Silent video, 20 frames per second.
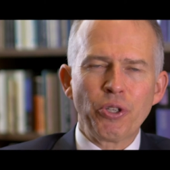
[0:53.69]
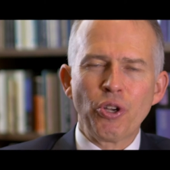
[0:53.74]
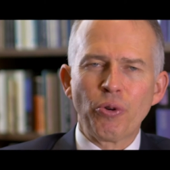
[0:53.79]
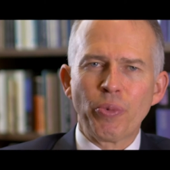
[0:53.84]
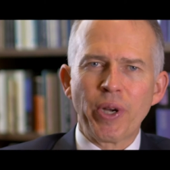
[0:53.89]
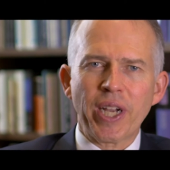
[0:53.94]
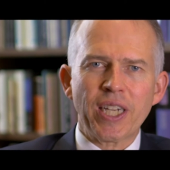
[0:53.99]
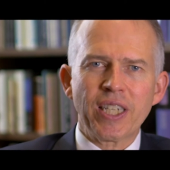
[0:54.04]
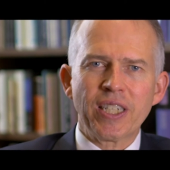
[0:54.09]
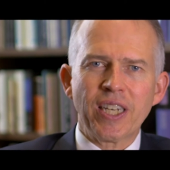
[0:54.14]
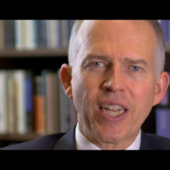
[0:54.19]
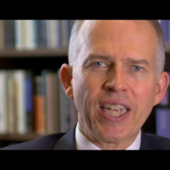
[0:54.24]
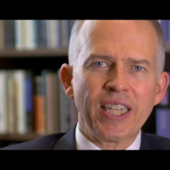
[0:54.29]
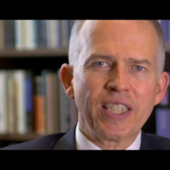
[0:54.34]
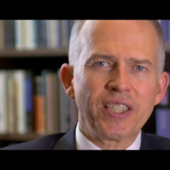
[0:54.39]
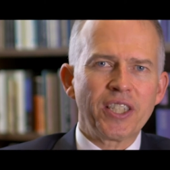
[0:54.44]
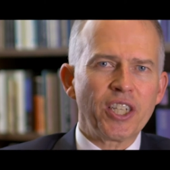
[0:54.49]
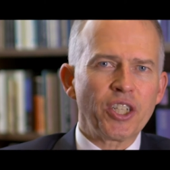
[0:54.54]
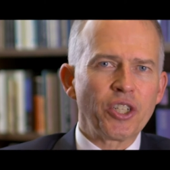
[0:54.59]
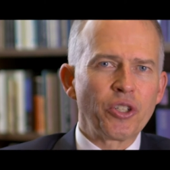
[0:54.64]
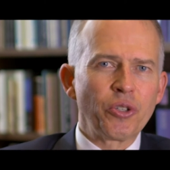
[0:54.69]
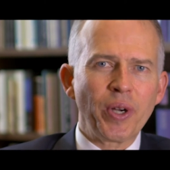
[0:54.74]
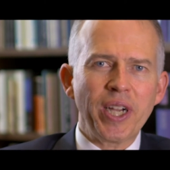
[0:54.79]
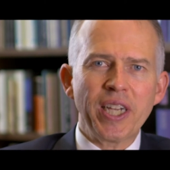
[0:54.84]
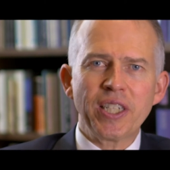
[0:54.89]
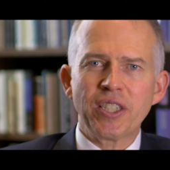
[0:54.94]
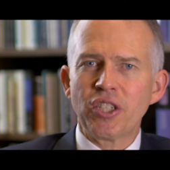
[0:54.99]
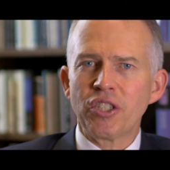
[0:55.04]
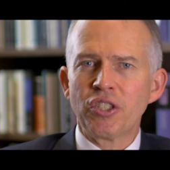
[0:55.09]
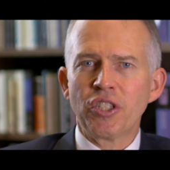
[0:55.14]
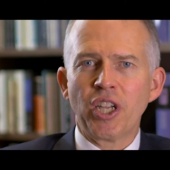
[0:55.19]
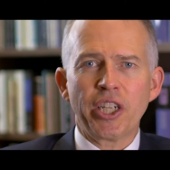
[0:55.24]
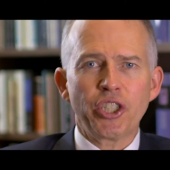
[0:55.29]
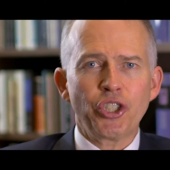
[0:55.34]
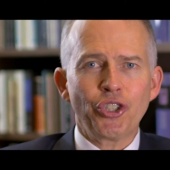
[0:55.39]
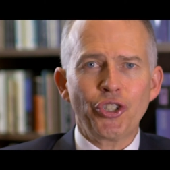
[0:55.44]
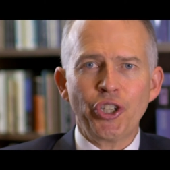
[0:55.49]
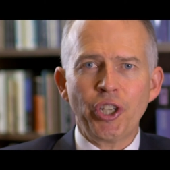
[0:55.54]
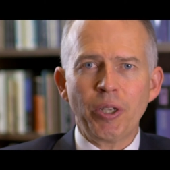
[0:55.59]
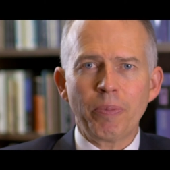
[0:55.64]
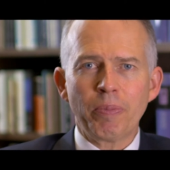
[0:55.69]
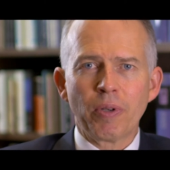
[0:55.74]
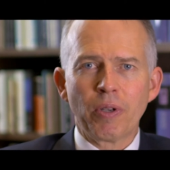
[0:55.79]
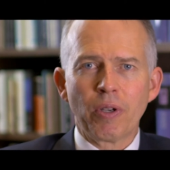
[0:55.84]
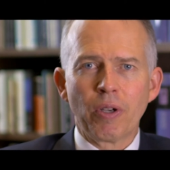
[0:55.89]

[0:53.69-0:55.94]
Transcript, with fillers: you'll recognize that grace is not cheap.